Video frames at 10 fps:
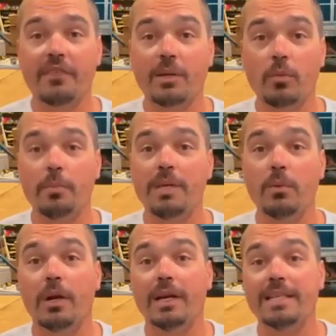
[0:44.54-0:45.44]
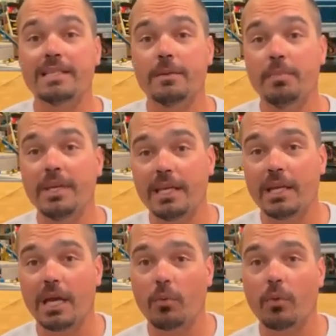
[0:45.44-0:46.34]
will be where it needs to be
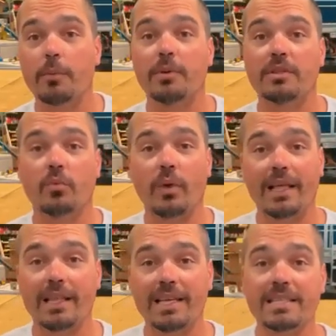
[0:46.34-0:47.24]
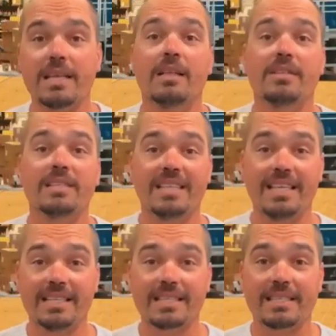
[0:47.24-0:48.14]
when we put the railings, the
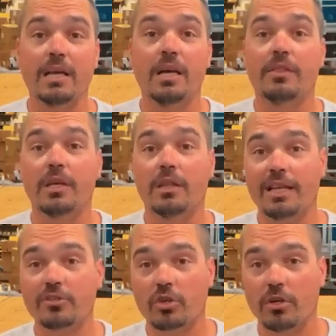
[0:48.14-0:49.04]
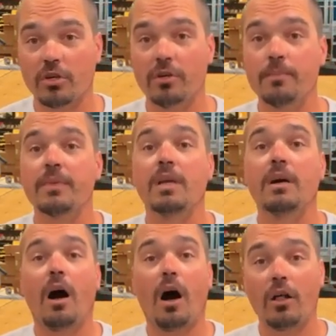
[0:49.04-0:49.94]
seats, the electrical,
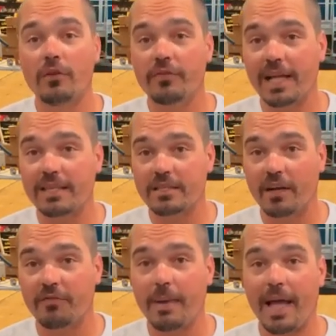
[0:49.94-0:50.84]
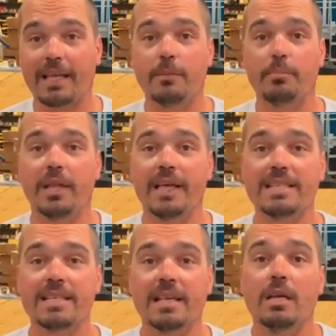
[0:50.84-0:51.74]
all of that stuff back in
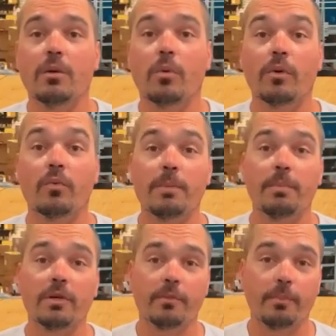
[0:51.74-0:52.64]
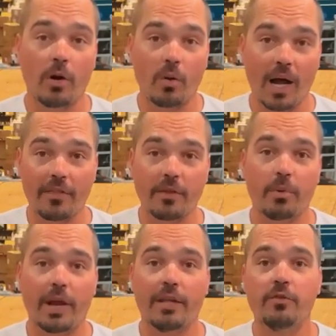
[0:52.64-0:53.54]
place when we rebuild the boat on the
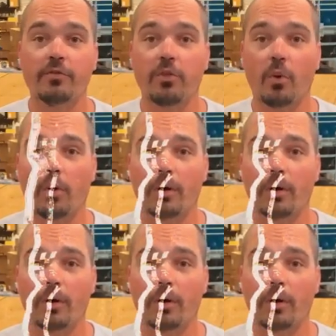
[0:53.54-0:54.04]
brand new floor.